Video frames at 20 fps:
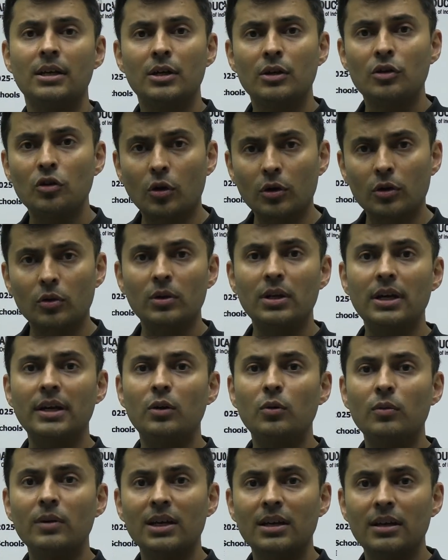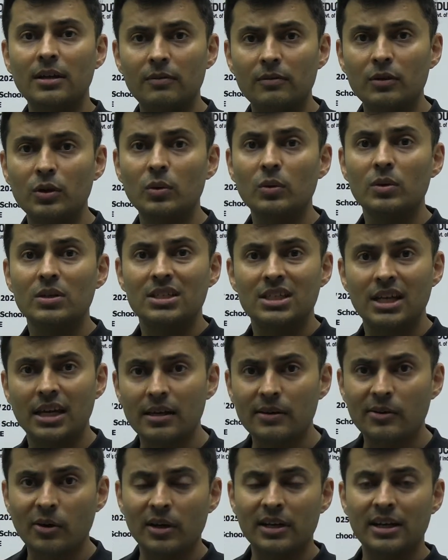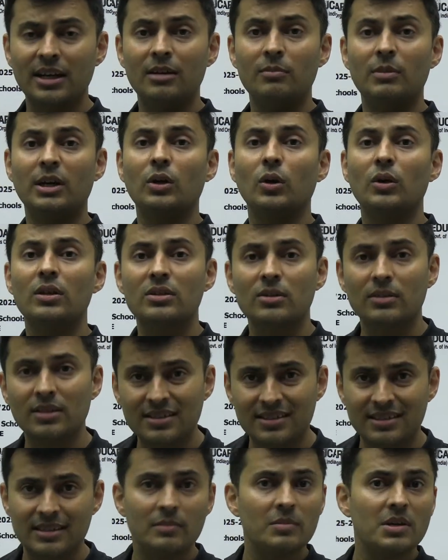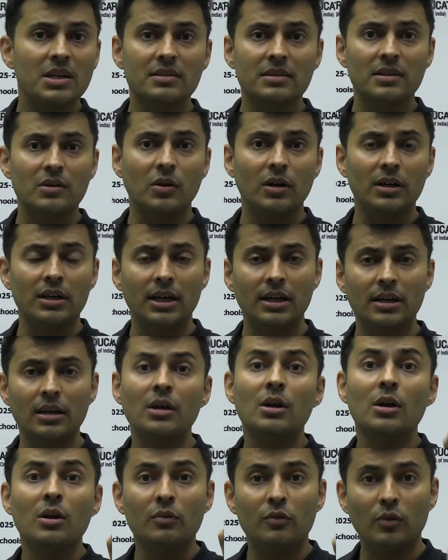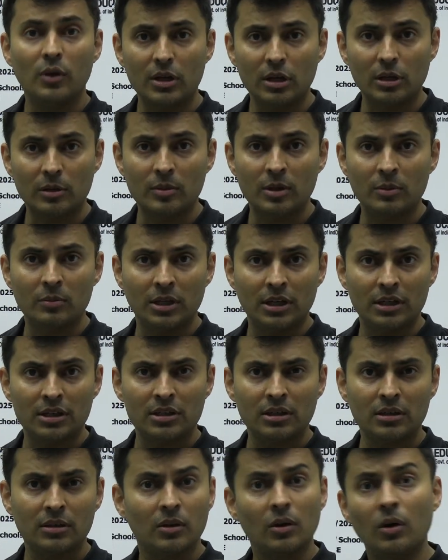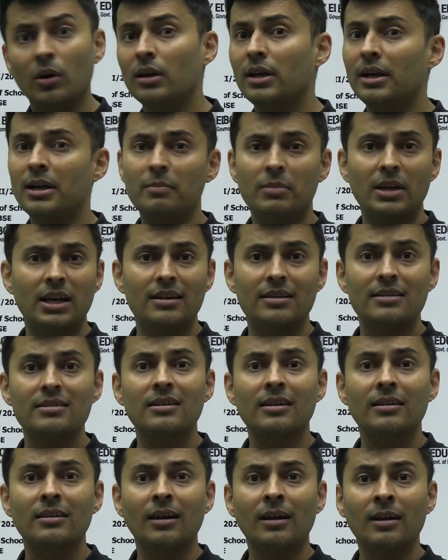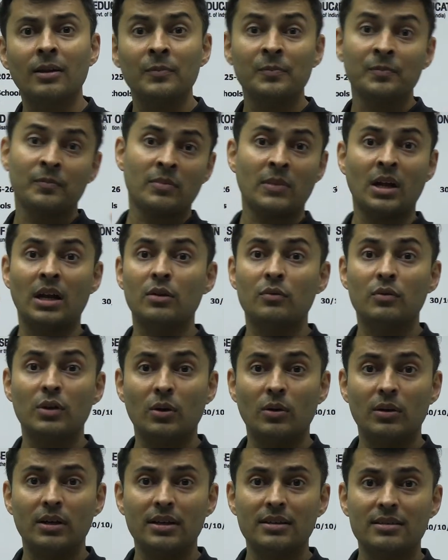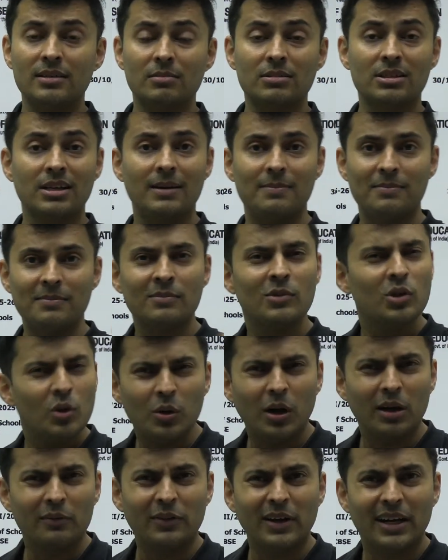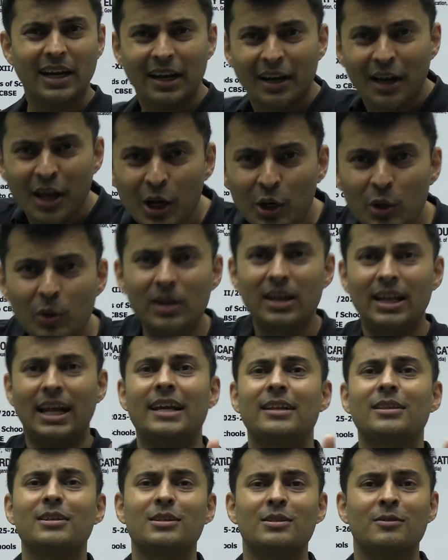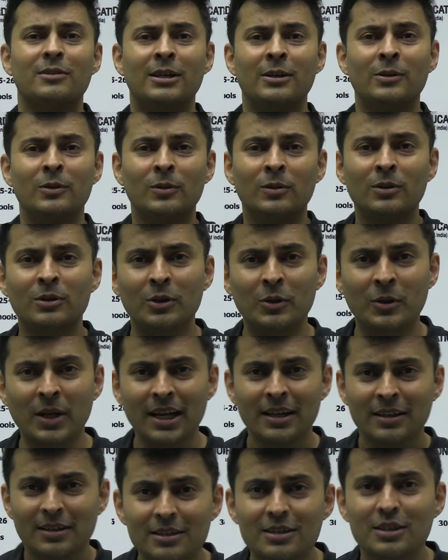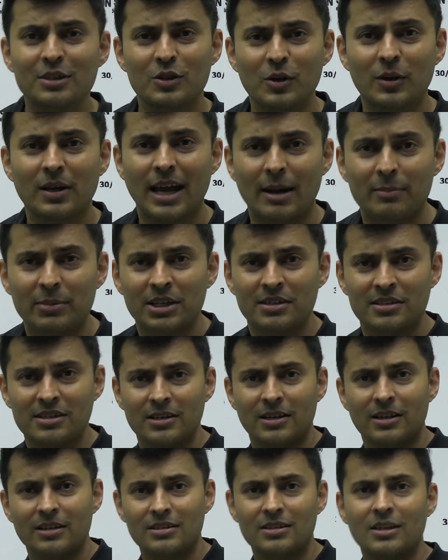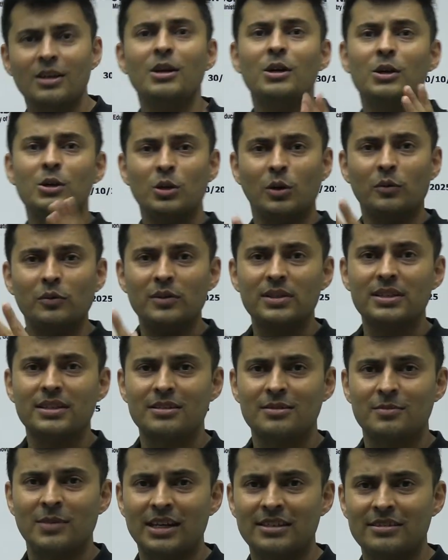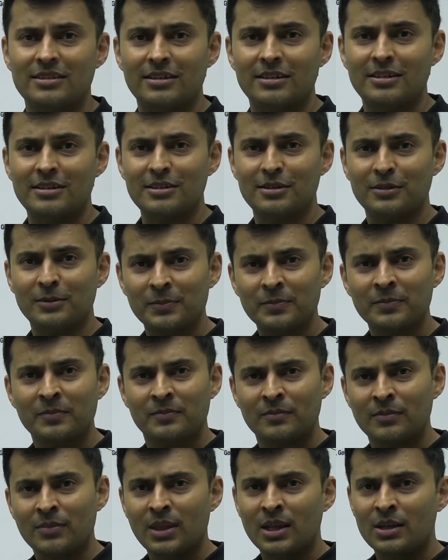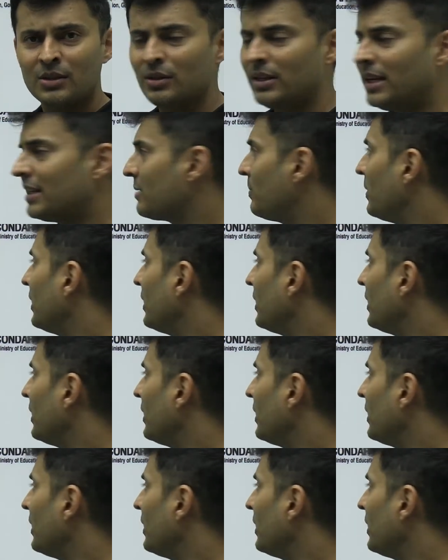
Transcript: Not only do we give you JEE content, but also the CBSE content for your preparation. Already playlists are there. And if you're already subscribed, do not forget to like this video. Okay, this is your Captain Shreyas, your physics master teacher. So let's